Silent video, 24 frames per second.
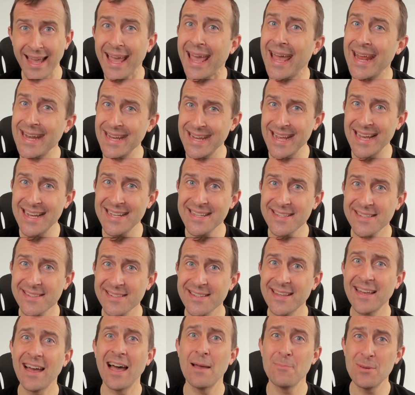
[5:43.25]
And yes,
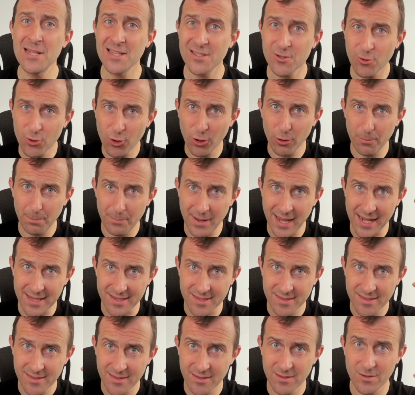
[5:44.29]
I mean so called
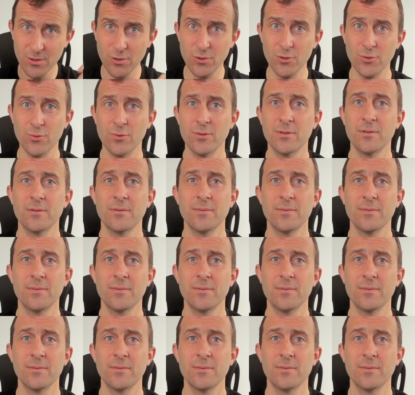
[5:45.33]
pets too.